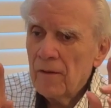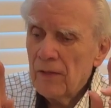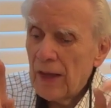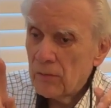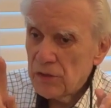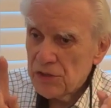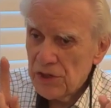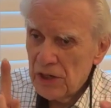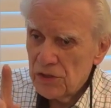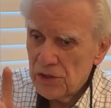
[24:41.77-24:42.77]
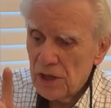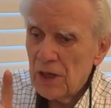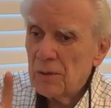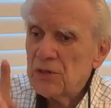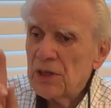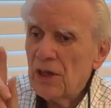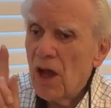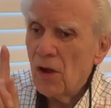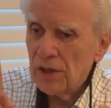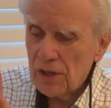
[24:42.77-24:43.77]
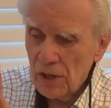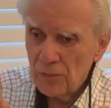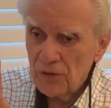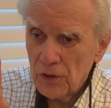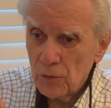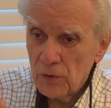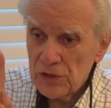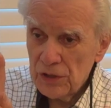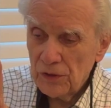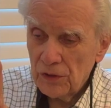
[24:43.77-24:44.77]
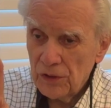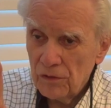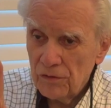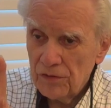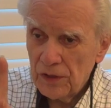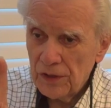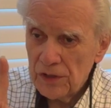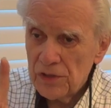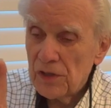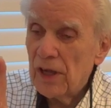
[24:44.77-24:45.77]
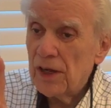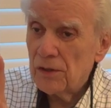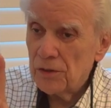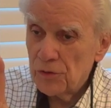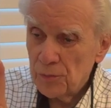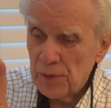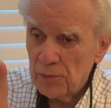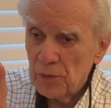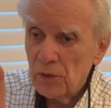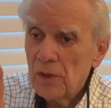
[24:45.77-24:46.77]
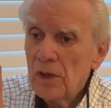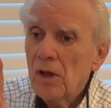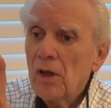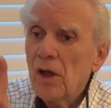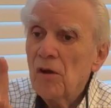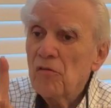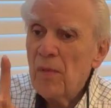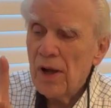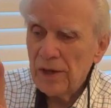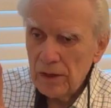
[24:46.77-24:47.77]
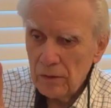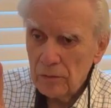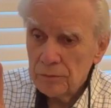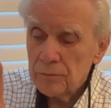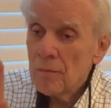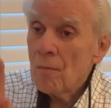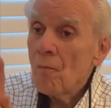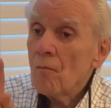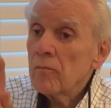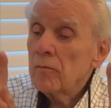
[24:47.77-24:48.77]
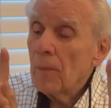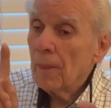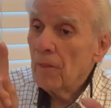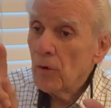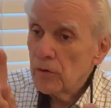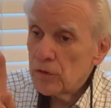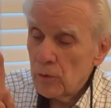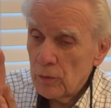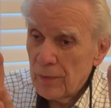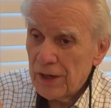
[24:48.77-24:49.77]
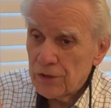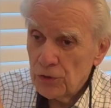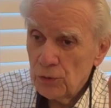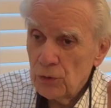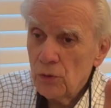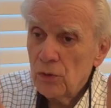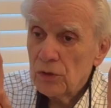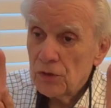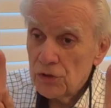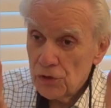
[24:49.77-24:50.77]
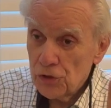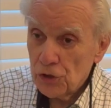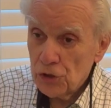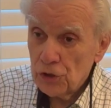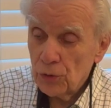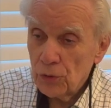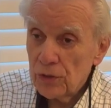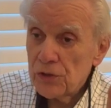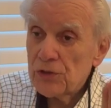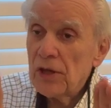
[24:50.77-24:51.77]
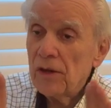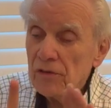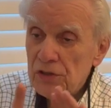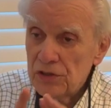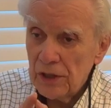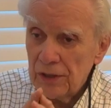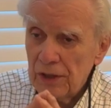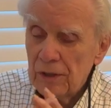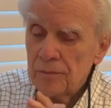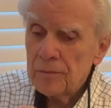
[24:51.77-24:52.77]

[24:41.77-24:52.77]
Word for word: That was St. James, and Holy Comforter was in the little village, 800 people, of Monteagle. Those were my two cures every Sunday.